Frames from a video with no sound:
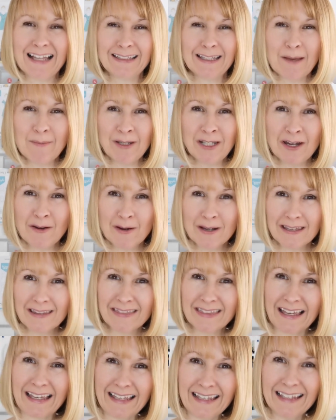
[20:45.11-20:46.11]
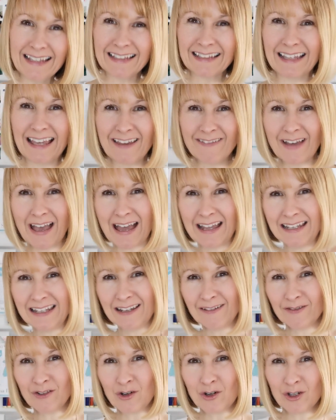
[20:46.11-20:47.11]
Let me know what you think. If
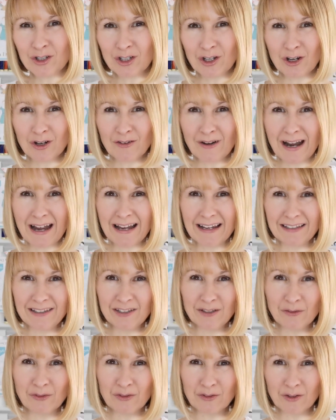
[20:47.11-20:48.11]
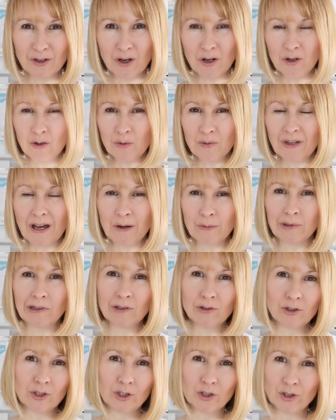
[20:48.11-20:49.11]
any have caught your eye and you've thought, oh, that would
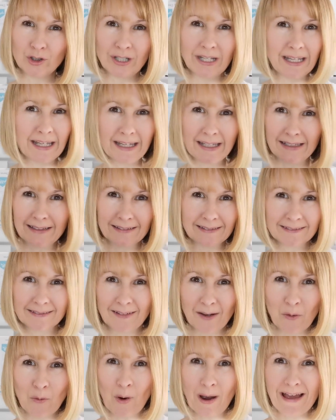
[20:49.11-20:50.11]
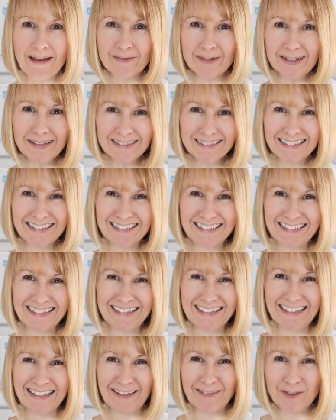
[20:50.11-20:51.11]
look good in whatever.
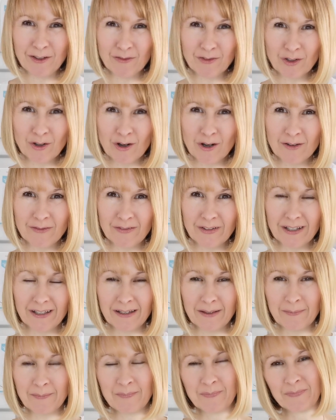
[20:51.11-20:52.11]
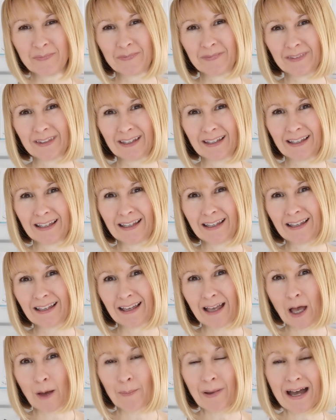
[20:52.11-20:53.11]
If you've thought of a
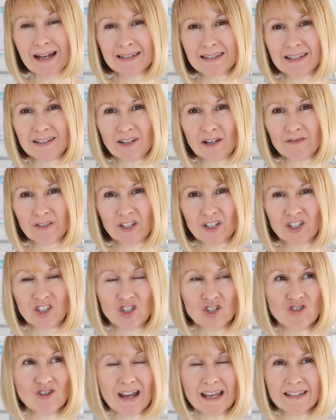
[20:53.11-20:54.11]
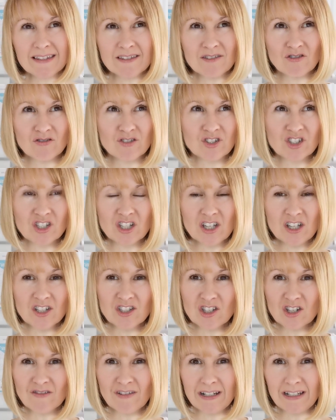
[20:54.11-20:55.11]
pattern of a dress or a
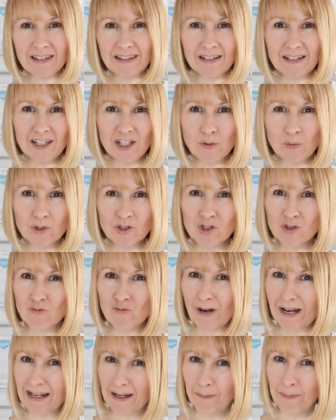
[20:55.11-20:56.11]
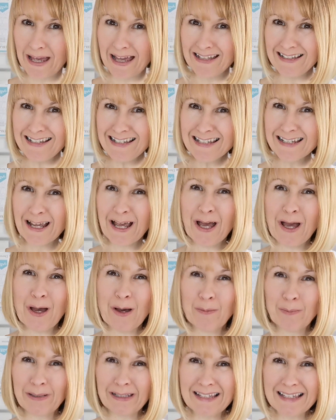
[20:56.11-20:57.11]
skirt or anything you want to recommend,
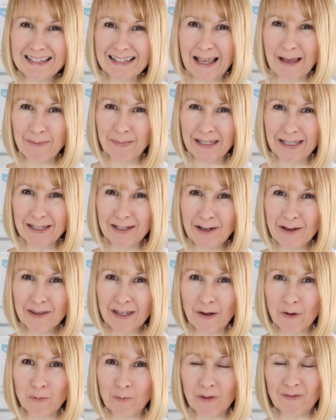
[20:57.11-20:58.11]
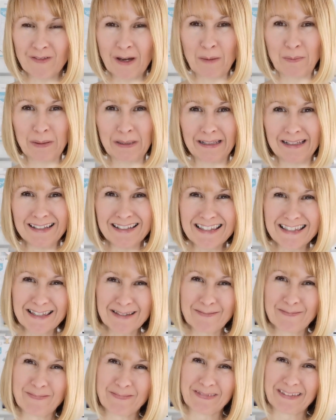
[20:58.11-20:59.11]
please let me know. That would be
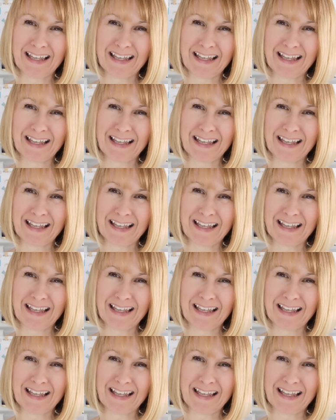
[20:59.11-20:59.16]
fabulous.